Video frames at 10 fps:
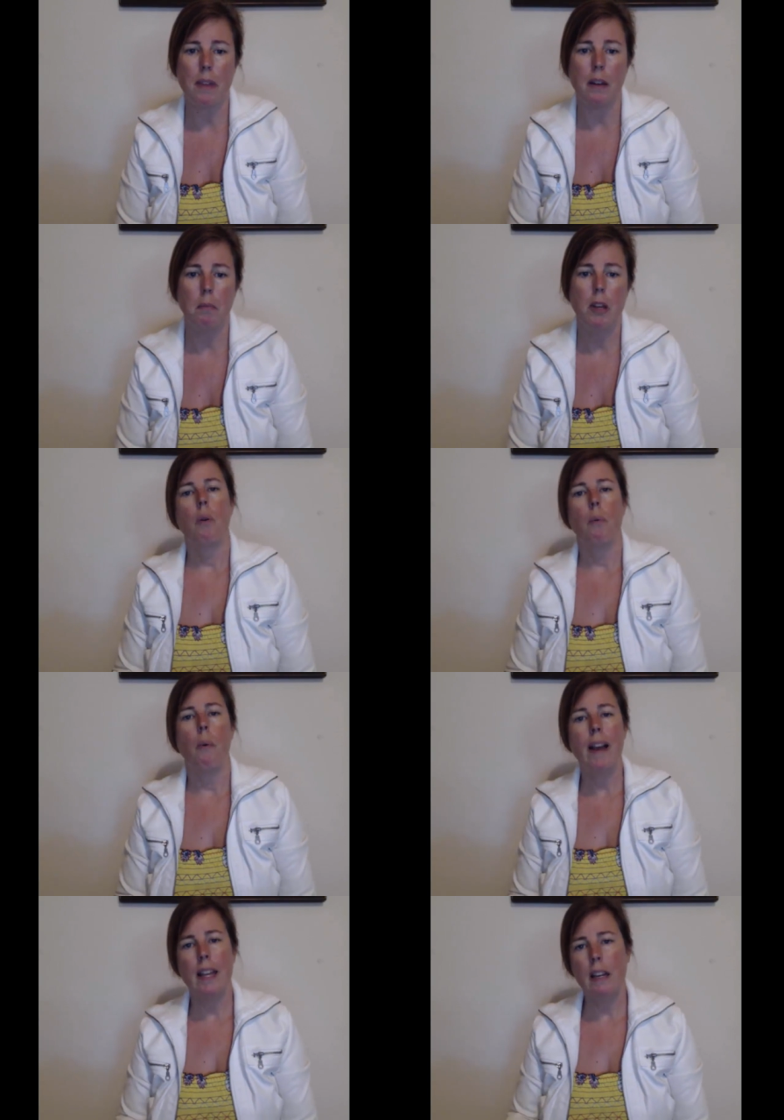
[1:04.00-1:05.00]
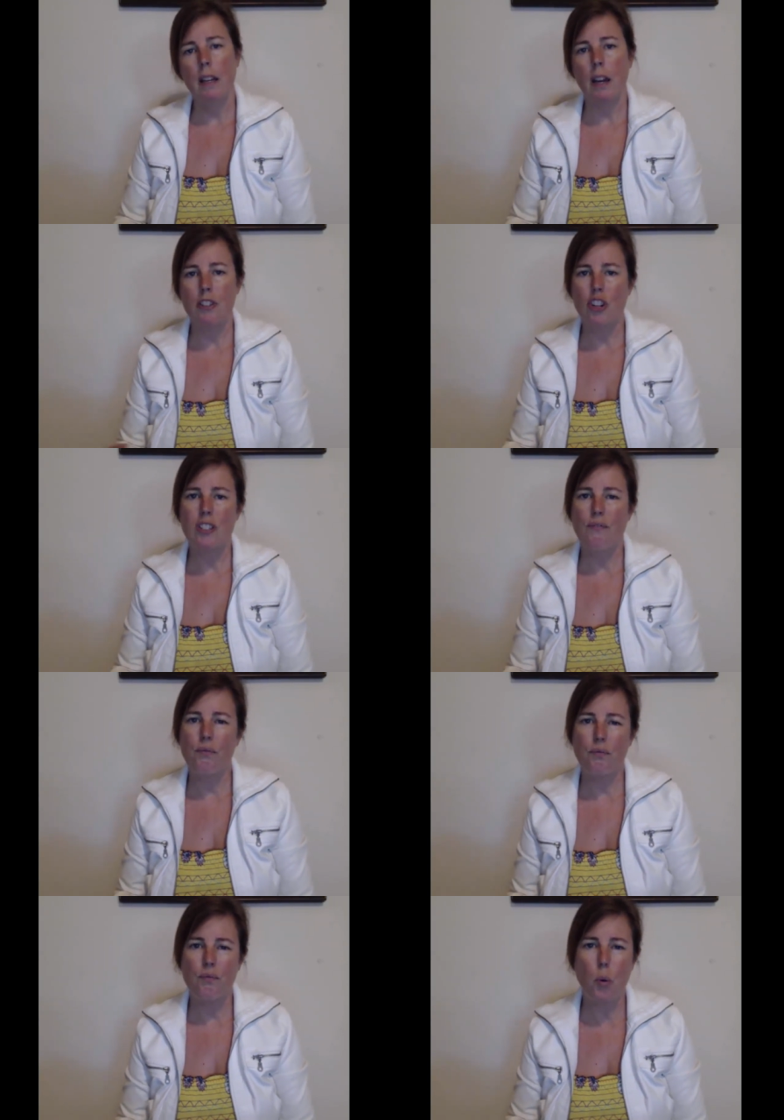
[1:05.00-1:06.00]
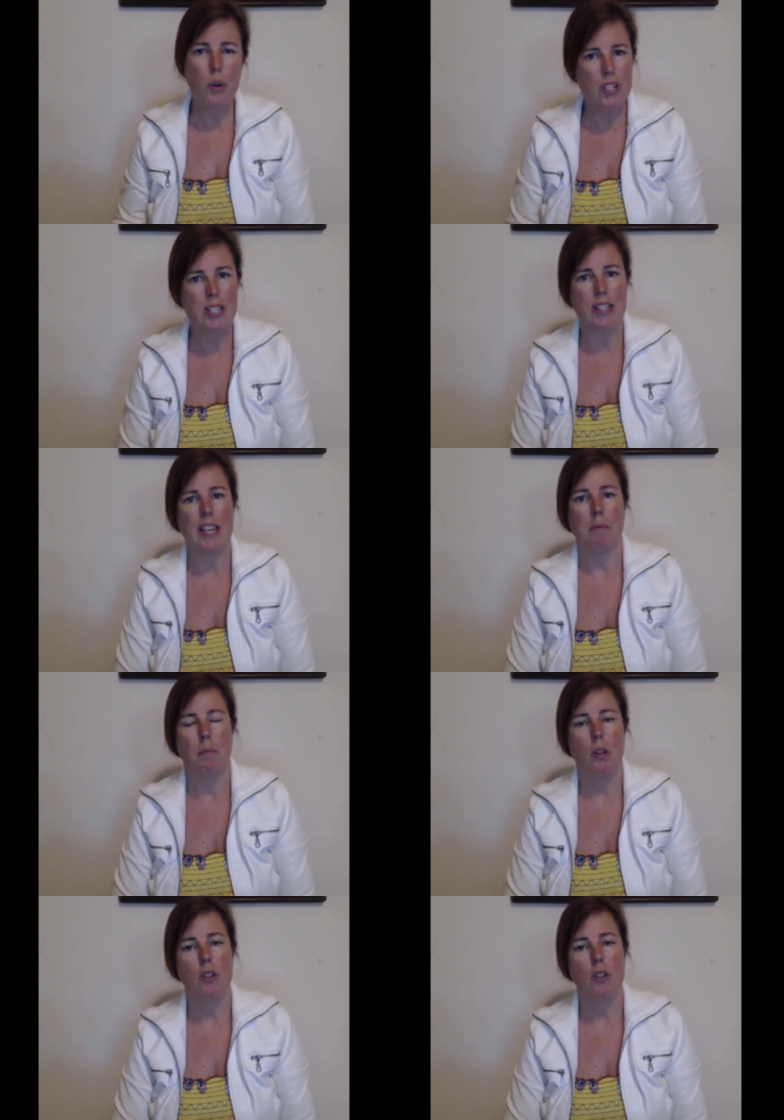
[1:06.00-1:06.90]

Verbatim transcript: them? Why can't I just force them